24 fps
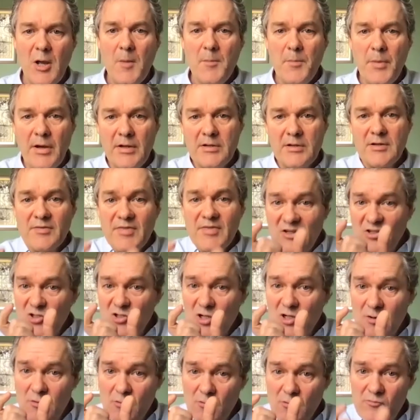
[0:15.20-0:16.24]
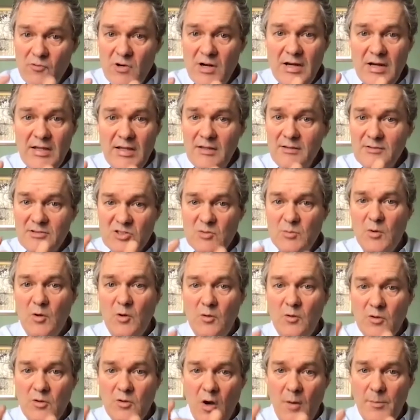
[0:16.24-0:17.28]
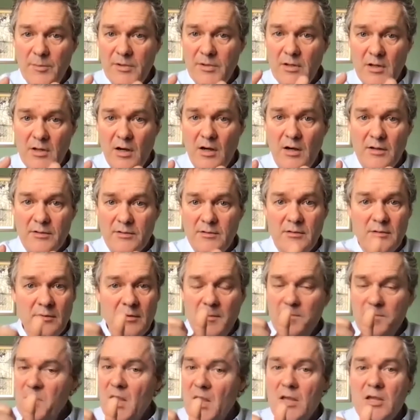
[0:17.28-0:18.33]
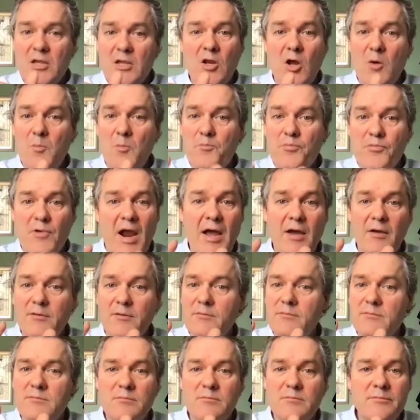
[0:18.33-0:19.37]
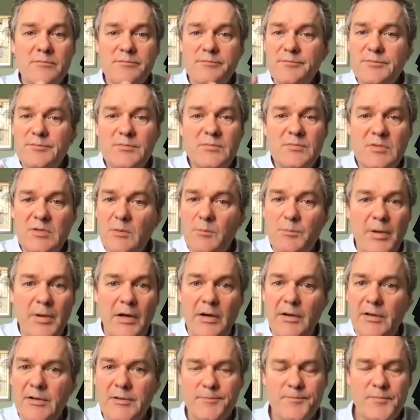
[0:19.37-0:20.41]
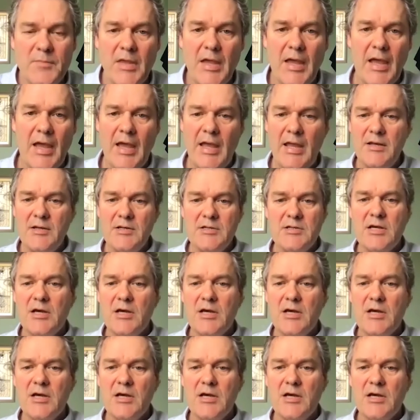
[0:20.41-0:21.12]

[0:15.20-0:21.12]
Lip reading: But they're just a really small common garden, brown bird. And,